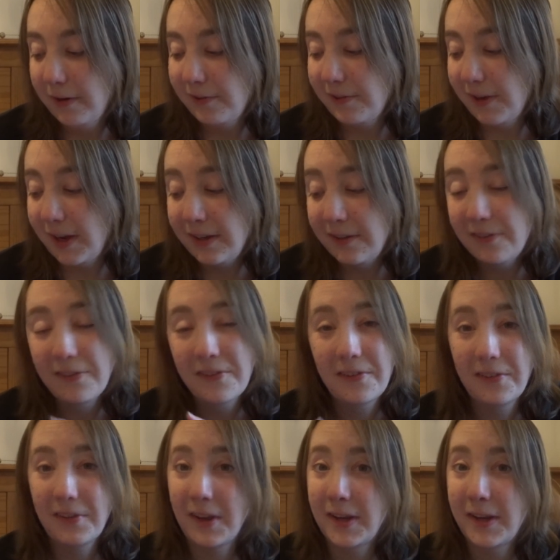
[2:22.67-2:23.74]

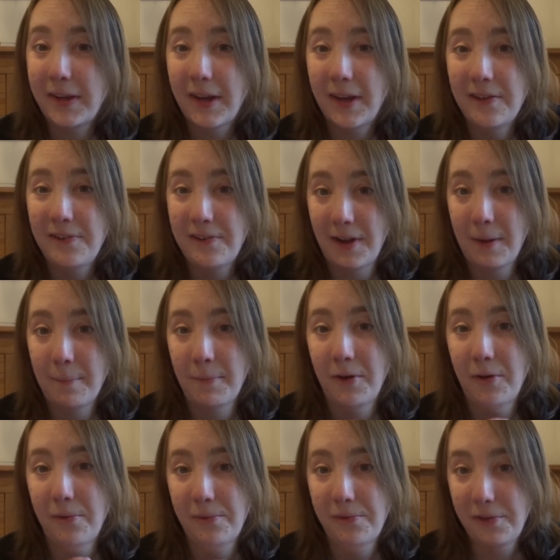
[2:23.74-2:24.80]
Tastes like a jam
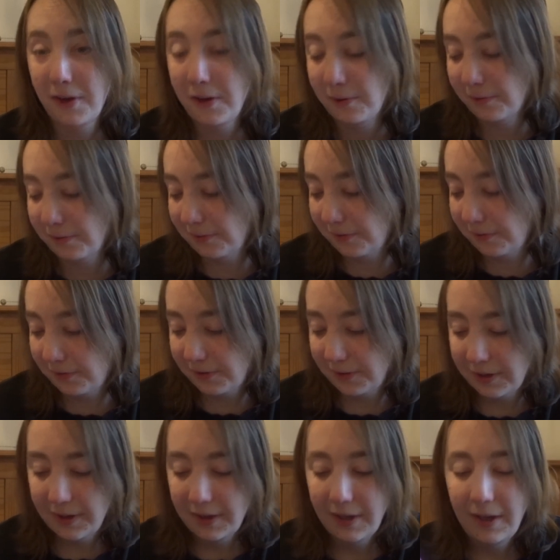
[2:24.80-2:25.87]
on toast.
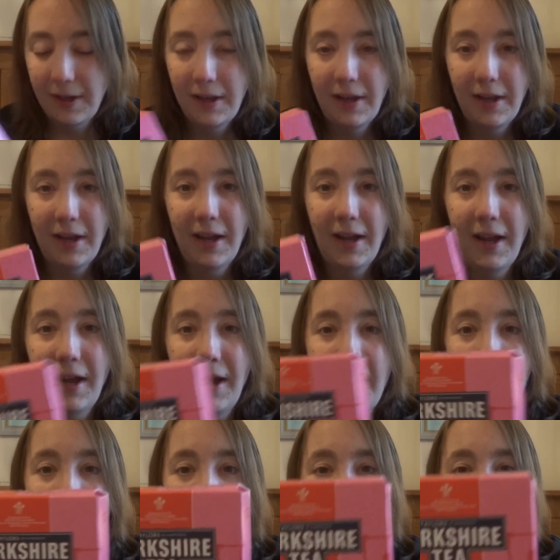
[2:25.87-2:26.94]
And
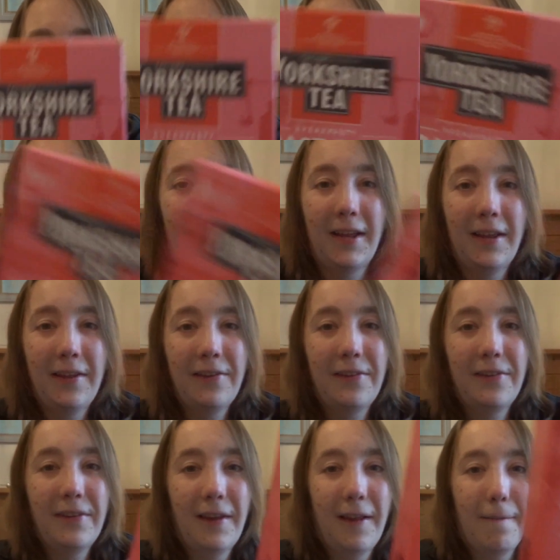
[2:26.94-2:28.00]
it looks like
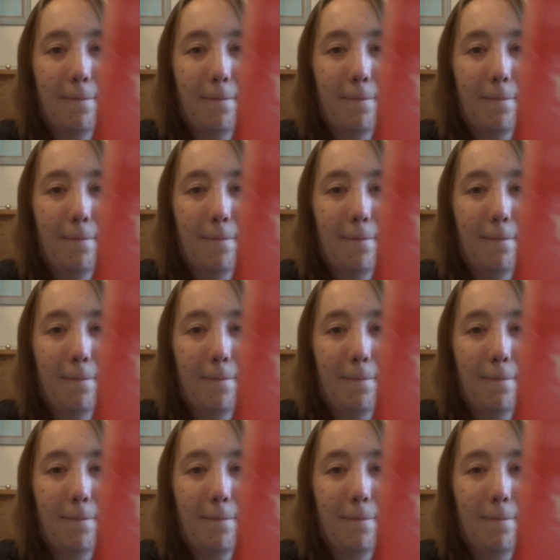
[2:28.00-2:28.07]
this.